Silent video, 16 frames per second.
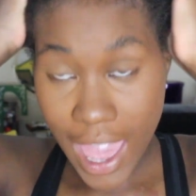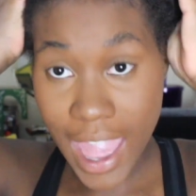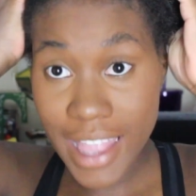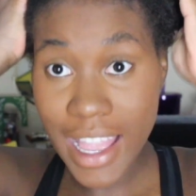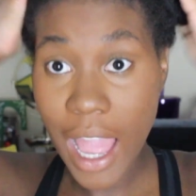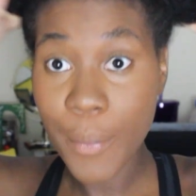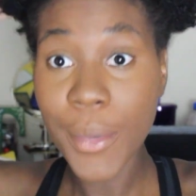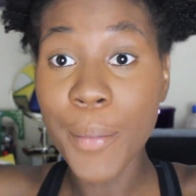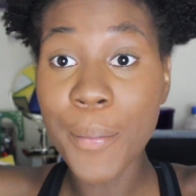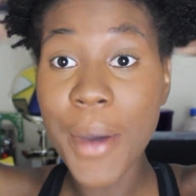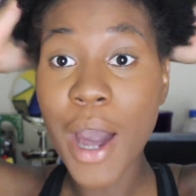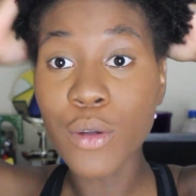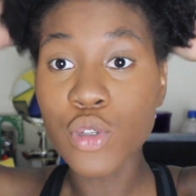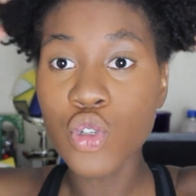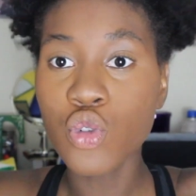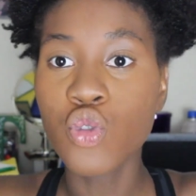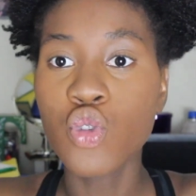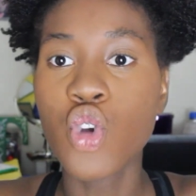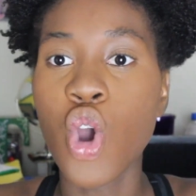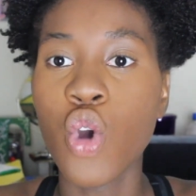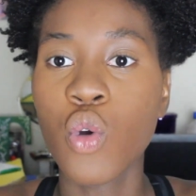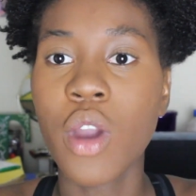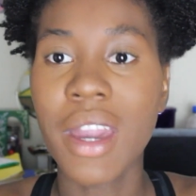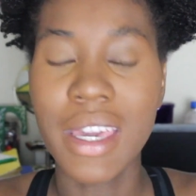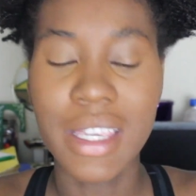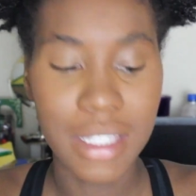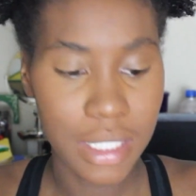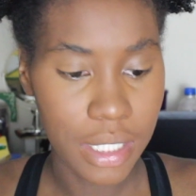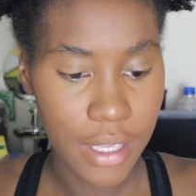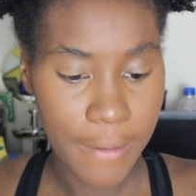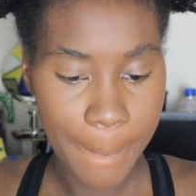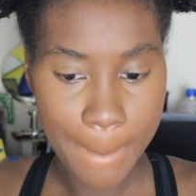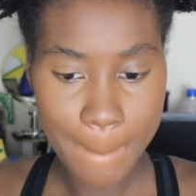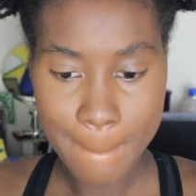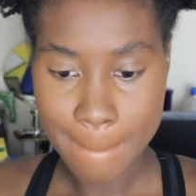and I'm about to go crazy.